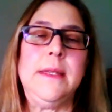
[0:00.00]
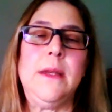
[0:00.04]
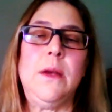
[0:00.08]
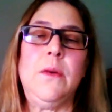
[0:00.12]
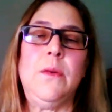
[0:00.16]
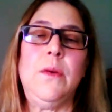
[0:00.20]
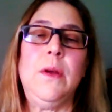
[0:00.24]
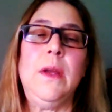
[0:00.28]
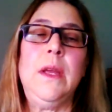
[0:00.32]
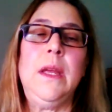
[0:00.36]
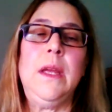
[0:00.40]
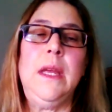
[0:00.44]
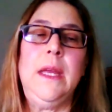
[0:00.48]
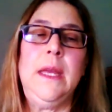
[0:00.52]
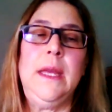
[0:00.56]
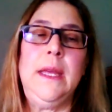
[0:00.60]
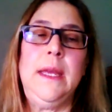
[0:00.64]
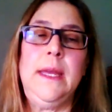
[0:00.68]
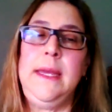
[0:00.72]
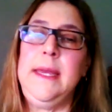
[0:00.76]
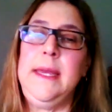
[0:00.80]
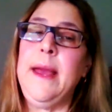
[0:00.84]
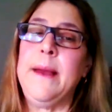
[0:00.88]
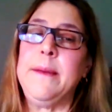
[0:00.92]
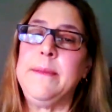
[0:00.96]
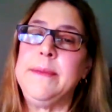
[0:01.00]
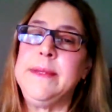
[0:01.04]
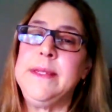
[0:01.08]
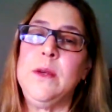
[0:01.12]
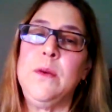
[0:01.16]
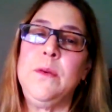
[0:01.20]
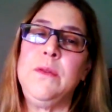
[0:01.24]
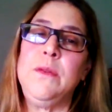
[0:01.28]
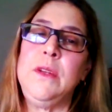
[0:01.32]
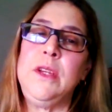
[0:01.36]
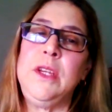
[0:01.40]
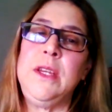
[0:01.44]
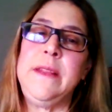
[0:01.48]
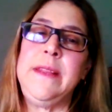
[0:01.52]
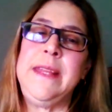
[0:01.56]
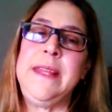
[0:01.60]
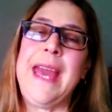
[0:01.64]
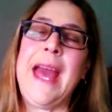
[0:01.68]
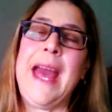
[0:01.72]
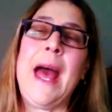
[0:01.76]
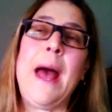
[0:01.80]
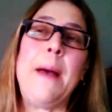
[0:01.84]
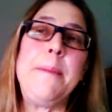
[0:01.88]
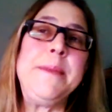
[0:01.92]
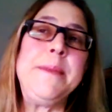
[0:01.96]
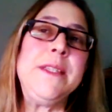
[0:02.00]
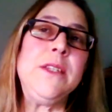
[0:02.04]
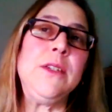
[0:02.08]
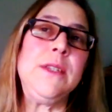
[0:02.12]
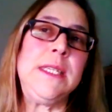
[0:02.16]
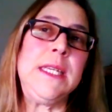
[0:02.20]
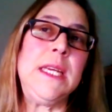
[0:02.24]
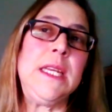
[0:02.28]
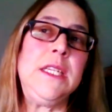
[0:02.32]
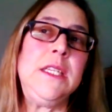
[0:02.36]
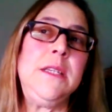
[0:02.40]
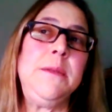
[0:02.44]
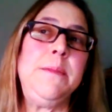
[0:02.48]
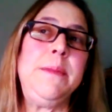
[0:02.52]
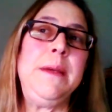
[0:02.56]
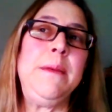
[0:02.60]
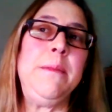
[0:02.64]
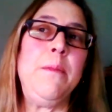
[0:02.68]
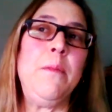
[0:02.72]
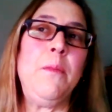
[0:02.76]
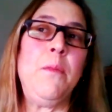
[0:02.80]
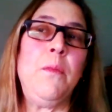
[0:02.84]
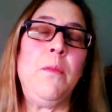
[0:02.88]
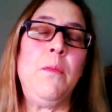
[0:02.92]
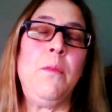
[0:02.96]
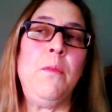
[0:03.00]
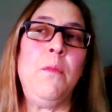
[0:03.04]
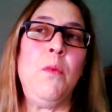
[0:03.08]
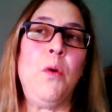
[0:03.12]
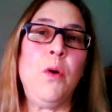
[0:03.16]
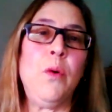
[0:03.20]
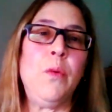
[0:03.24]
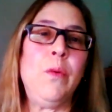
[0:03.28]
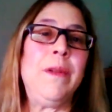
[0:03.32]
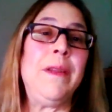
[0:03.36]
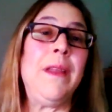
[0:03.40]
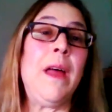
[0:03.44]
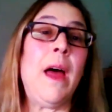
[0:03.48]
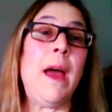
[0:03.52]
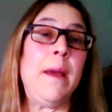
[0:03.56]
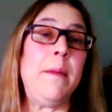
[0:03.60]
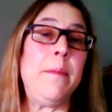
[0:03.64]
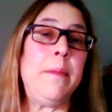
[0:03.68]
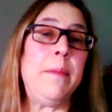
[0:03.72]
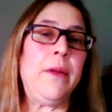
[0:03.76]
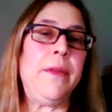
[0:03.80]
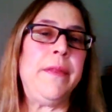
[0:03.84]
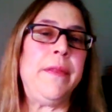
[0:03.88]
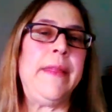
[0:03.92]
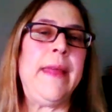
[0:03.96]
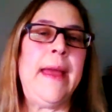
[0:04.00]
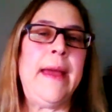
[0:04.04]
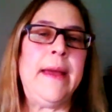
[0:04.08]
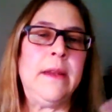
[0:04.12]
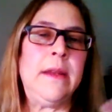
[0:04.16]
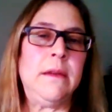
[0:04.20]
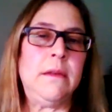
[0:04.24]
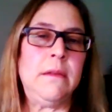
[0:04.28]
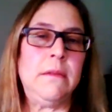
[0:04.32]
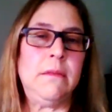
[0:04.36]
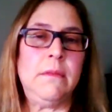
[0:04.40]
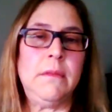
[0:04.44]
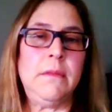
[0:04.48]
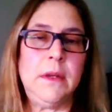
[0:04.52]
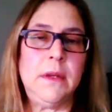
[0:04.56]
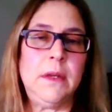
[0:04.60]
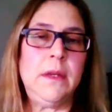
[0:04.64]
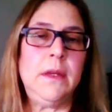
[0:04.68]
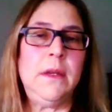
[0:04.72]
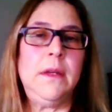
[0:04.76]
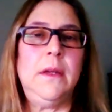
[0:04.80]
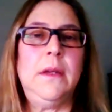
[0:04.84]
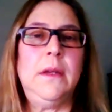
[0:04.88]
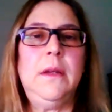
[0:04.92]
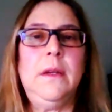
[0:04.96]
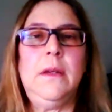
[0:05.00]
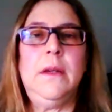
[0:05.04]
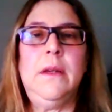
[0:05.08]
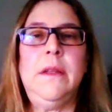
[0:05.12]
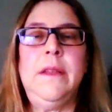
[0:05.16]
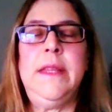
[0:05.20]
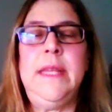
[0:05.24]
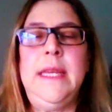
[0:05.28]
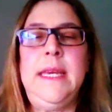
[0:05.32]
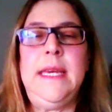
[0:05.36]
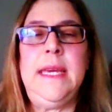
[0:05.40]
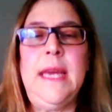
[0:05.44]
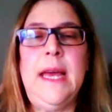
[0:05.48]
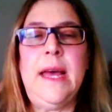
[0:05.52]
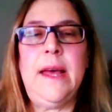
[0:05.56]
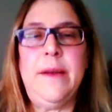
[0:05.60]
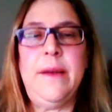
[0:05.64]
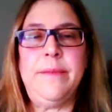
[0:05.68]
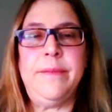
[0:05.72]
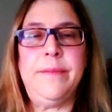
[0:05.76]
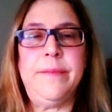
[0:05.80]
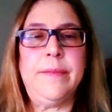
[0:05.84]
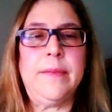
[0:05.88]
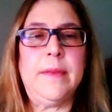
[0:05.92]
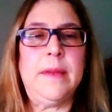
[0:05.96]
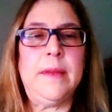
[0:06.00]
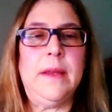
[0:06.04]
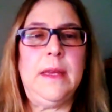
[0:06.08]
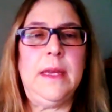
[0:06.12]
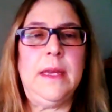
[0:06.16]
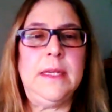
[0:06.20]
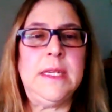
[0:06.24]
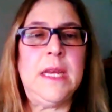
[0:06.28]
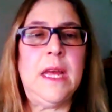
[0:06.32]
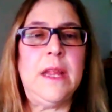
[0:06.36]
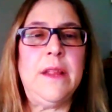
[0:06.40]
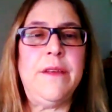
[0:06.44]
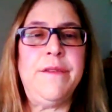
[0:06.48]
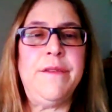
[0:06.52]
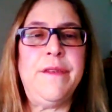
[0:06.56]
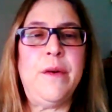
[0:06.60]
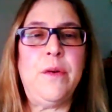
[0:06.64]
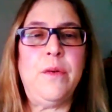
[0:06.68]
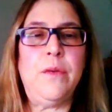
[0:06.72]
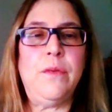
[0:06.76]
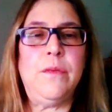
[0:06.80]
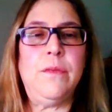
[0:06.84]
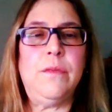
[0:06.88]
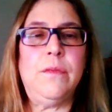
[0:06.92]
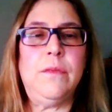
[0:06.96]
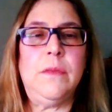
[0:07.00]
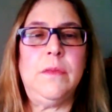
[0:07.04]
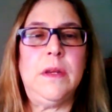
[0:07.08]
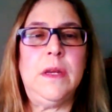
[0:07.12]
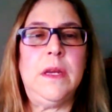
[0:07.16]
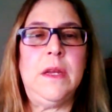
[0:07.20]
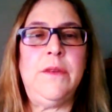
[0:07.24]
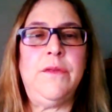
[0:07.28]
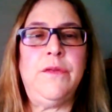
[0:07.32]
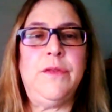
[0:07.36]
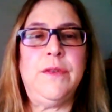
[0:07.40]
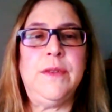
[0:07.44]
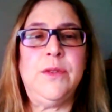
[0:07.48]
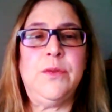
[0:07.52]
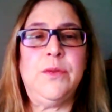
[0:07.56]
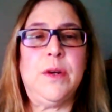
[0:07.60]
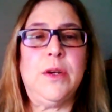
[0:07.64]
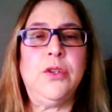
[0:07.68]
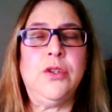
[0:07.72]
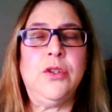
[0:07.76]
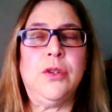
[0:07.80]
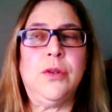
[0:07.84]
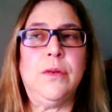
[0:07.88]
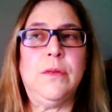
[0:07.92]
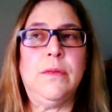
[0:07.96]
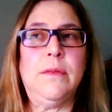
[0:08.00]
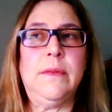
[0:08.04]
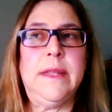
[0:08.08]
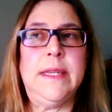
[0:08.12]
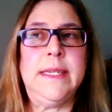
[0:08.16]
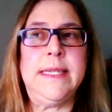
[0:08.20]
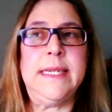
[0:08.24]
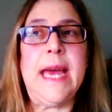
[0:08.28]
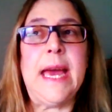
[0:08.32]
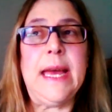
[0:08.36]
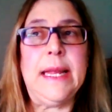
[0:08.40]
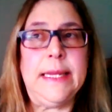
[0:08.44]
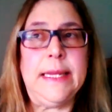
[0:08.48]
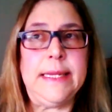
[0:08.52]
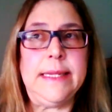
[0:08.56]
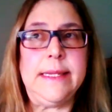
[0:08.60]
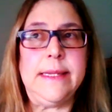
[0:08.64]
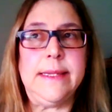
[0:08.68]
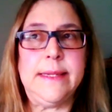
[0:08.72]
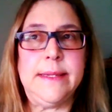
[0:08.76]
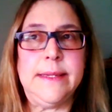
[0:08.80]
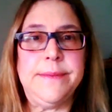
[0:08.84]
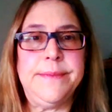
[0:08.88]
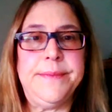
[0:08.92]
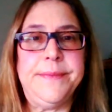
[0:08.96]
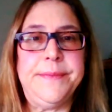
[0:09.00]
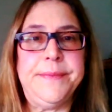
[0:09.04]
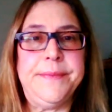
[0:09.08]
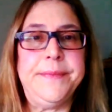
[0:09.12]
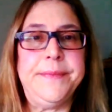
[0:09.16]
So yeah, so the apps tend to be more reliable than the telephone infrastructure, the dial-ins.